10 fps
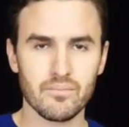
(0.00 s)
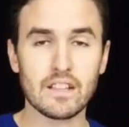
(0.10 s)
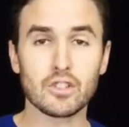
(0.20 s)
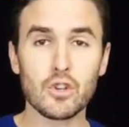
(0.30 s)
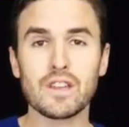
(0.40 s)

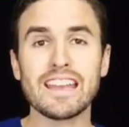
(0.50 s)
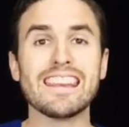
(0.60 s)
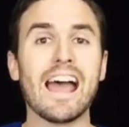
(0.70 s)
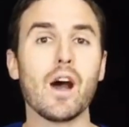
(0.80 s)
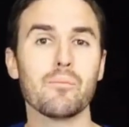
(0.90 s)
It's so you
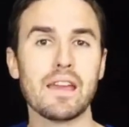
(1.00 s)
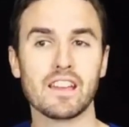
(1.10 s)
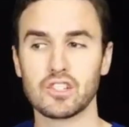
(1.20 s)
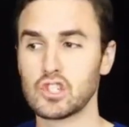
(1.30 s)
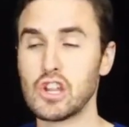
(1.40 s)
can now
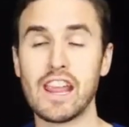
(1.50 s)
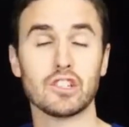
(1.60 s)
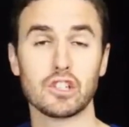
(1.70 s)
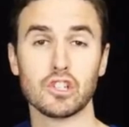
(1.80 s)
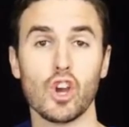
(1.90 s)
make
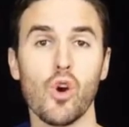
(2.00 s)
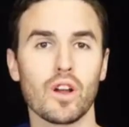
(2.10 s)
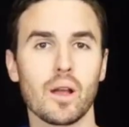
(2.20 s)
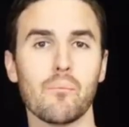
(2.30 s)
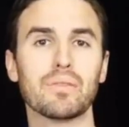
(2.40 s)
change and go
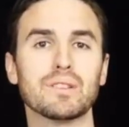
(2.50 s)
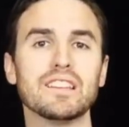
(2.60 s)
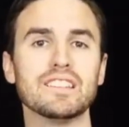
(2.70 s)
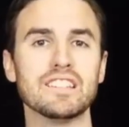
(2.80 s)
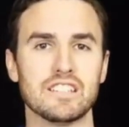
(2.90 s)
a
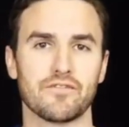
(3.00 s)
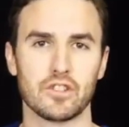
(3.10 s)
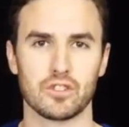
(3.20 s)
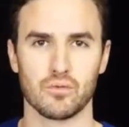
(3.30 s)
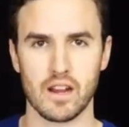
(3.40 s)
completely
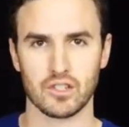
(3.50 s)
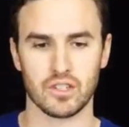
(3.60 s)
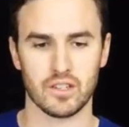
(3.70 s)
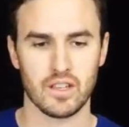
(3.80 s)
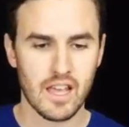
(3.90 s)
different
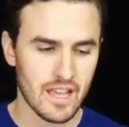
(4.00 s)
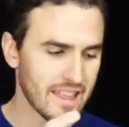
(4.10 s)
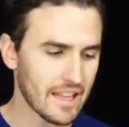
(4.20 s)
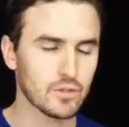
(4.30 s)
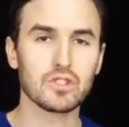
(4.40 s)
direction.
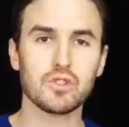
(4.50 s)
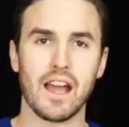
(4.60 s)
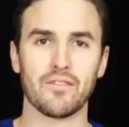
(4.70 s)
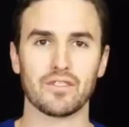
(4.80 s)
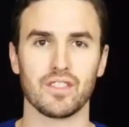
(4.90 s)
That's what you
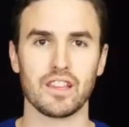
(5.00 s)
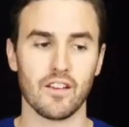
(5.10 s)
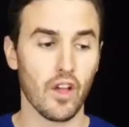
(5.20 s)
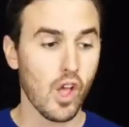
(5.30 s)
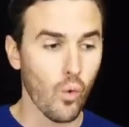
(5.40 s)
have to think
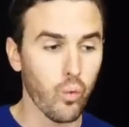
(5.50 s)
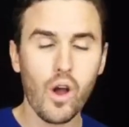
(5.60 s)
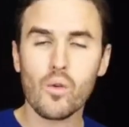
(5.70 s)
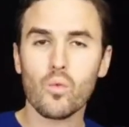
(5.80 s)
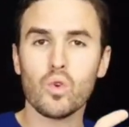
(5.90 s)
of.
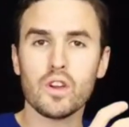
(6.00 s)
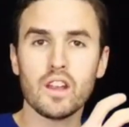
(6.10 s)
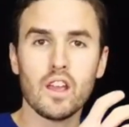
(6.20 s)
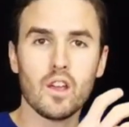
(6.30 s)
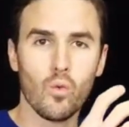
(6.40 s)
What
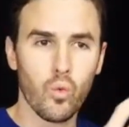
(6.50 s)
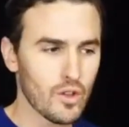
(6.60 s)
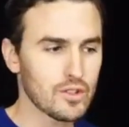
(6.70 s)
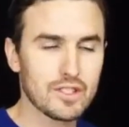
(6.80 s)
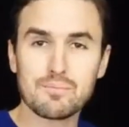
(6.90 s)
would
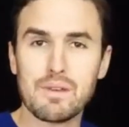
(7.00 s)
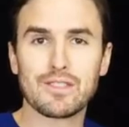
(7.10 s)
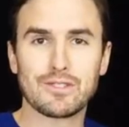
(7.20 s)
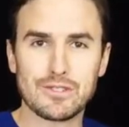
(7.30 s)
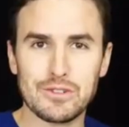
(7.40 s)
Will
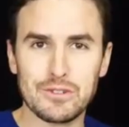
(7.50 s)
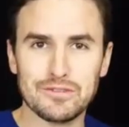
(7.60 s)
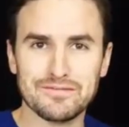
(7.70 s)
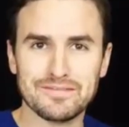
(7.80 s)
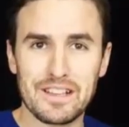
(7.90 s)
Smith do
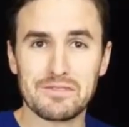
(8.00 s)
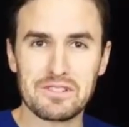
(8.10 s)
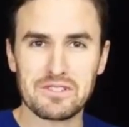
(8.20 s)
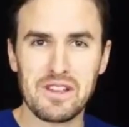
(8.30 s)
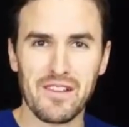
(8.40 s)
is
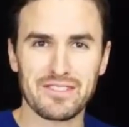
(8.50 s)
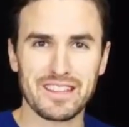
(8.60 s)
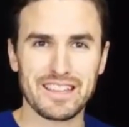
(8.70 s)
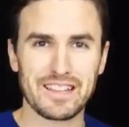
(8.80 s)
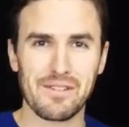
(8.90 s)
what you have to
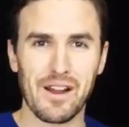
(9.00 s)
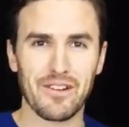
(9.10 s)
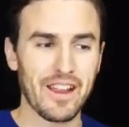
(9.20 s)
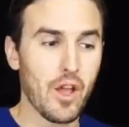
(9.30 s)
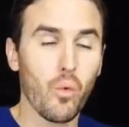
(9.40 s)
think about,
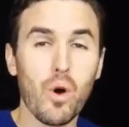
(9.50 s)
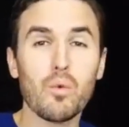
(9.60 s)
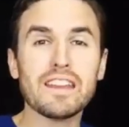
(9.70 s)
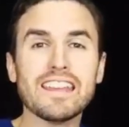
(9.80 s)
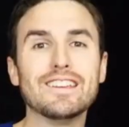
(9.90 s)
right? What
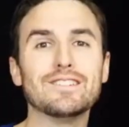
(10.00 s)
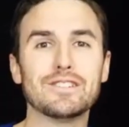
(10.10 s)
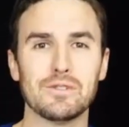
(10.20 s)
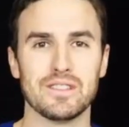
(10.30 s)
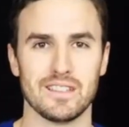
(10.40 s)
would he
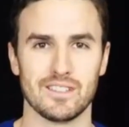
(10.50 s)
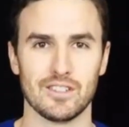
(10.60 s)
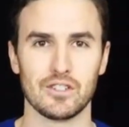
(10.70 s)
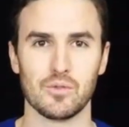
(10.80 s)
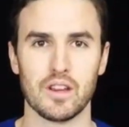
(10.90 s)
do in this
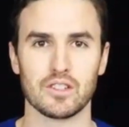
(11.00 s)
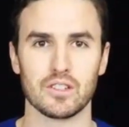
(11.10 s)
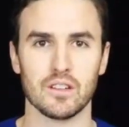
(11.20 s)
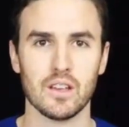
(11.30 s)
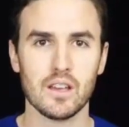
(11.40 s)

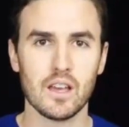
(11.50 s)
situation?